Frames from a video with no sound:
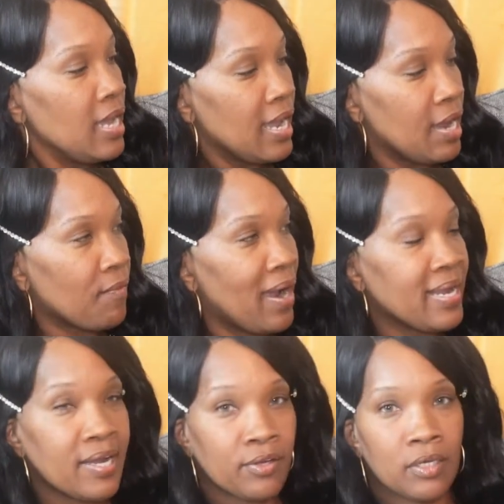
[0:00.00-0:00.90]
And right
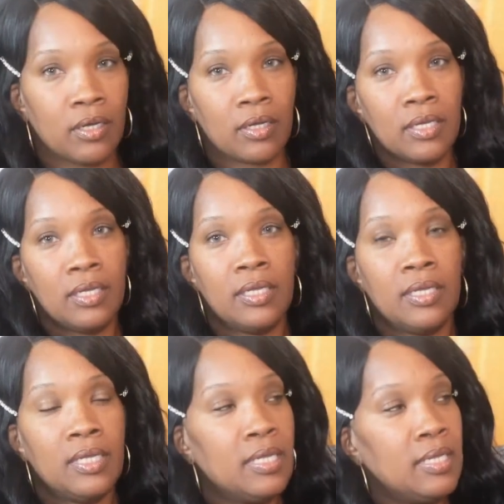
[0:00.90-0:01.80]
here, look,
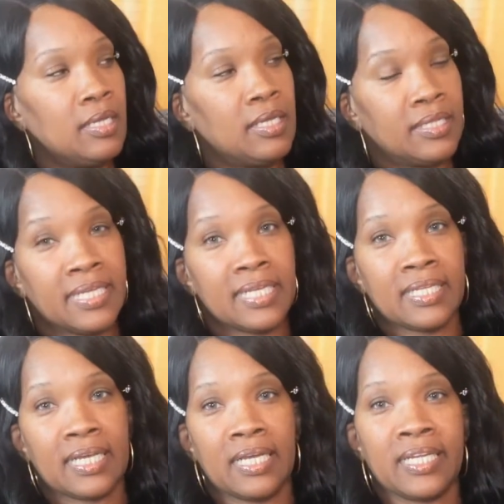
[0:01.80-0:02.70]
the,
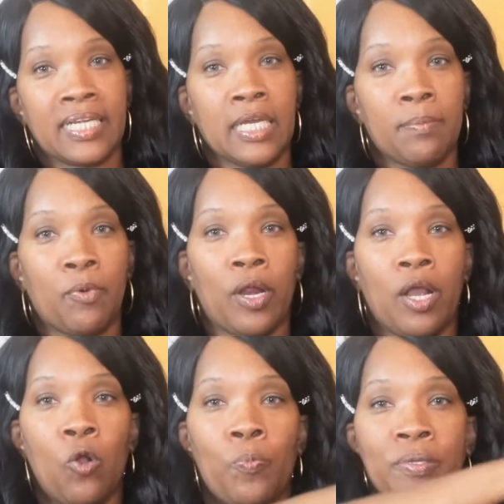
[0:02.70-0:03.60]
the, the clipboard
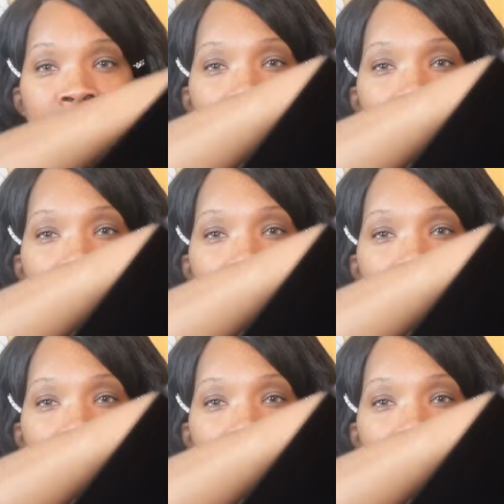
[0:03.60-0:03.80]
opens